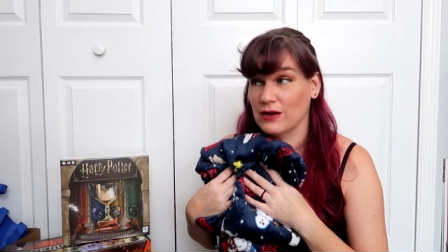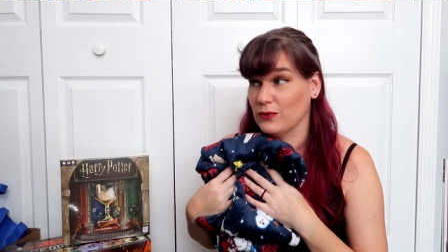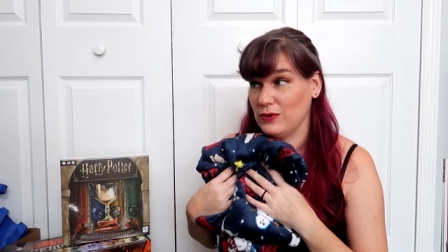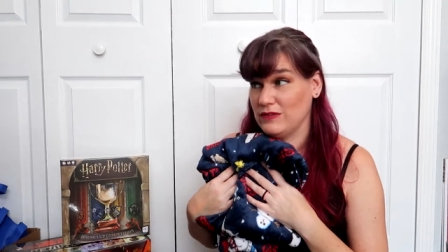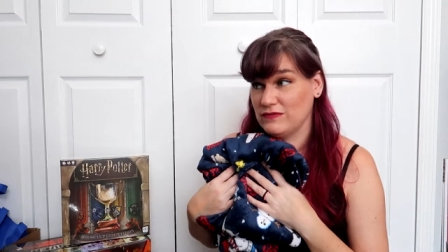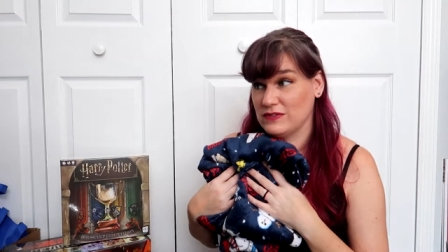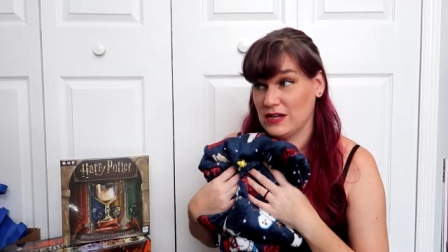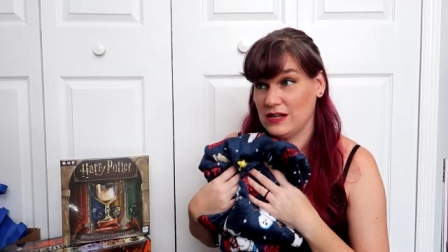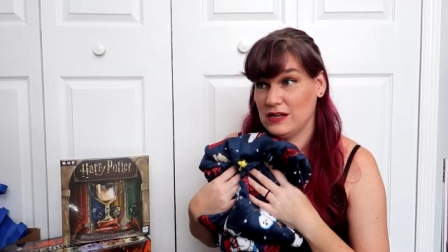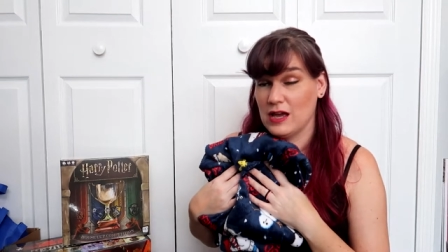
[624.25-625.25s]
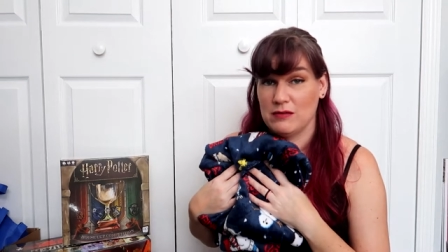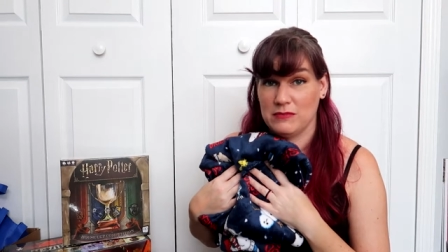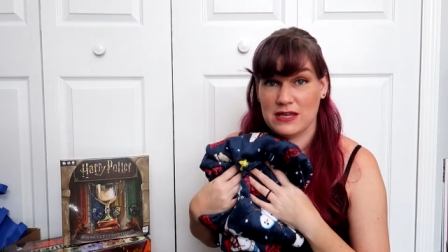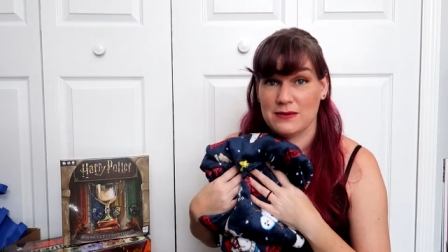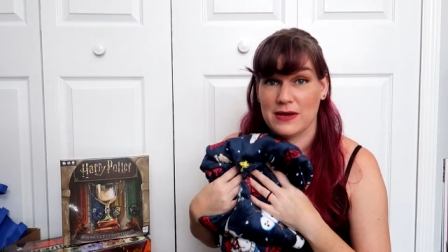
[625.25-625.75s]
We've done
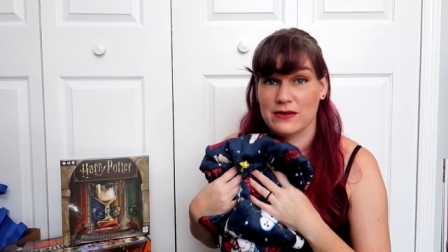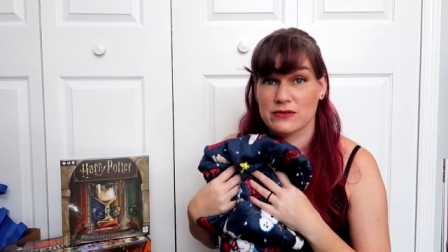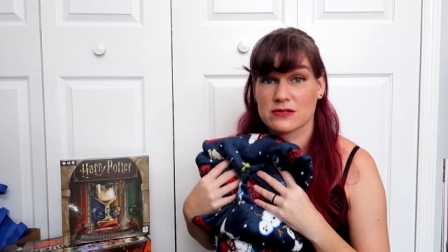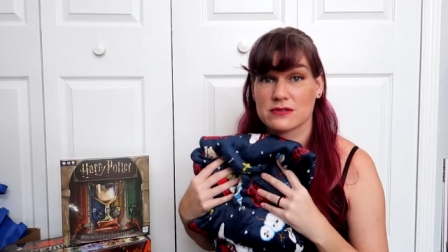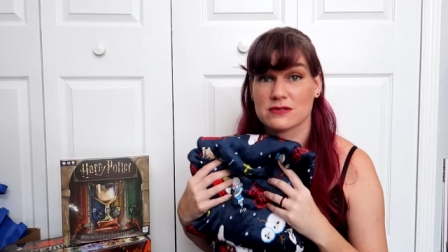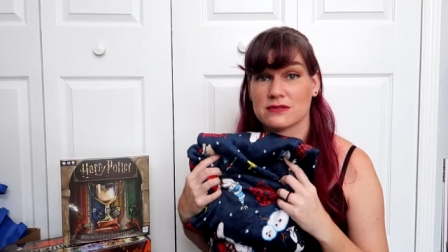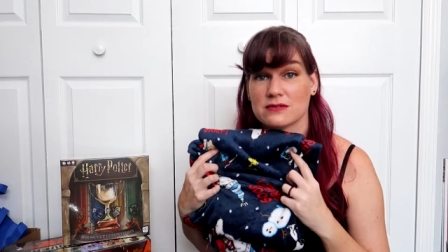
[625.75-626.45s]
Mickey Mouse.